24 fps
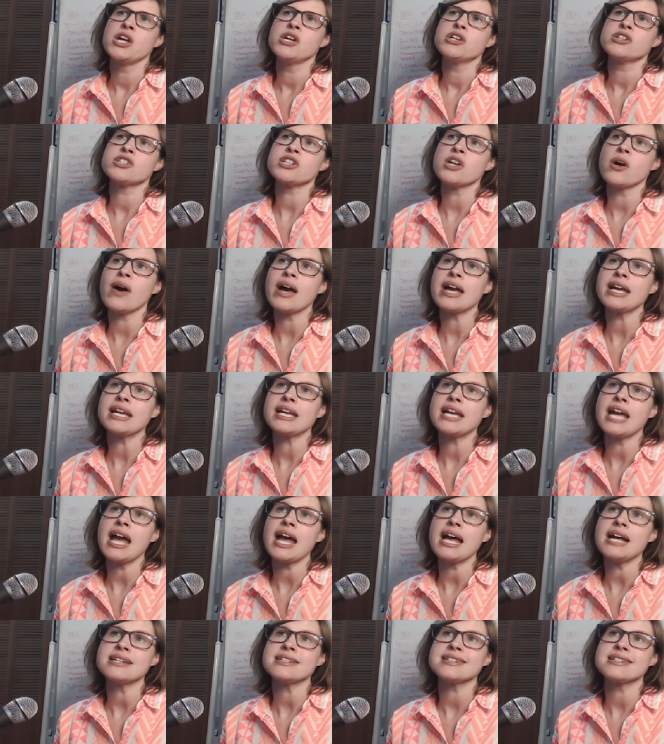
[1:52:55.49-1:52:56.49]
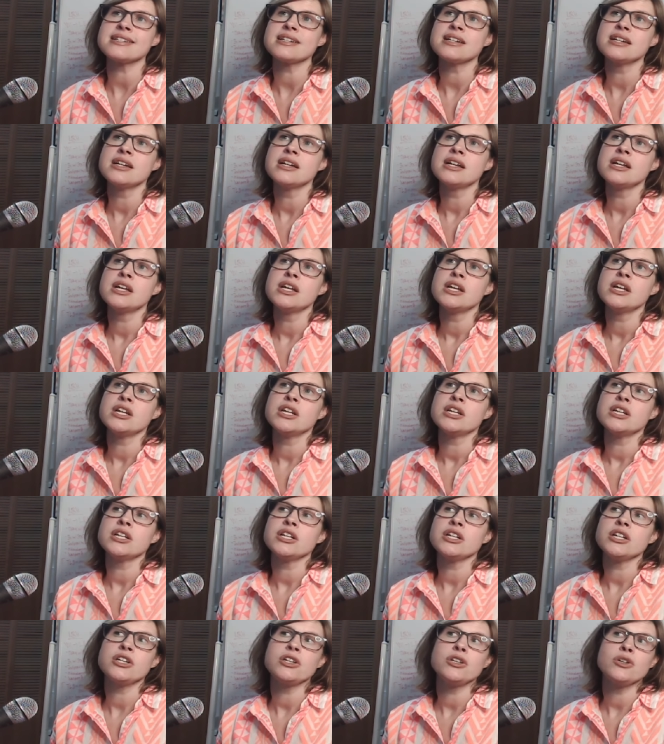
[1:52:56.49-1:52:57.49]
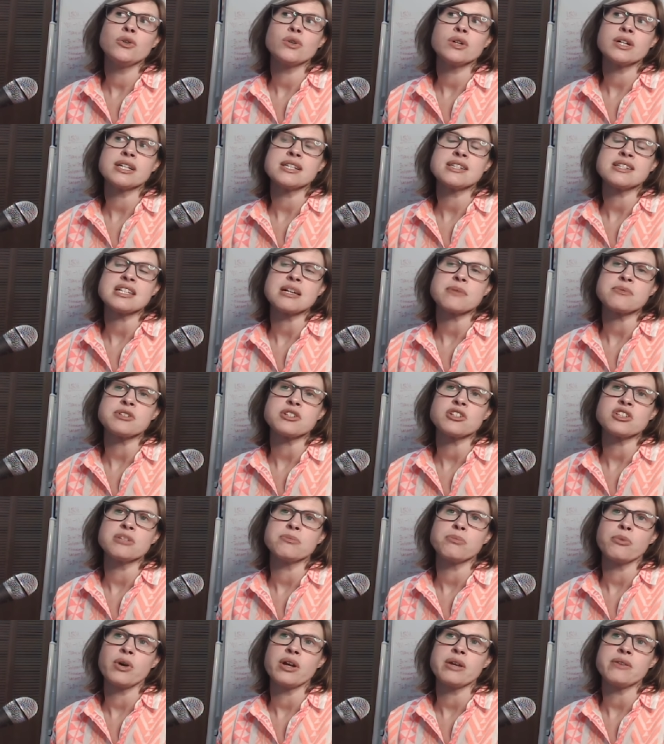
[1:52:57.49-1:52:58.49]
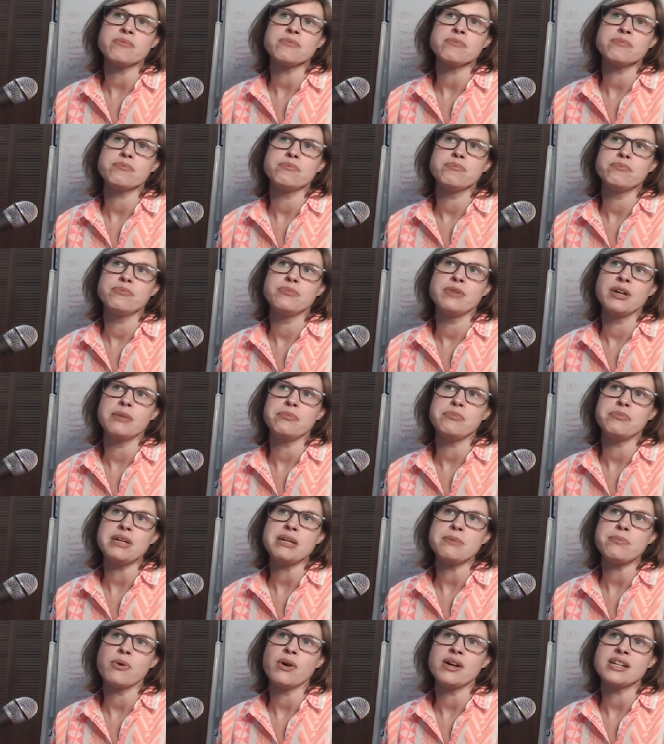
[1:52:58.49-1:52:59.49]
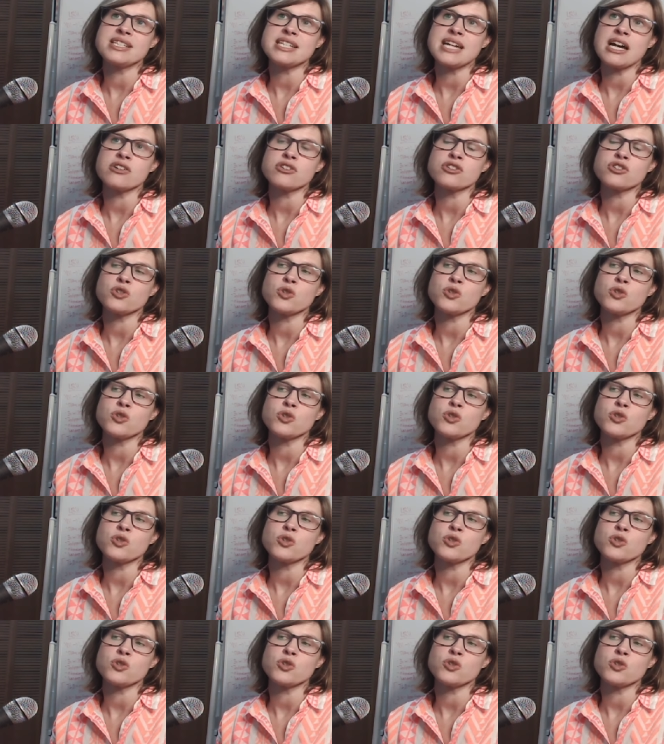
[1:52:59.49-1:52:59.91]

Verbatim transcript: So I guess you can substitute the point the B points out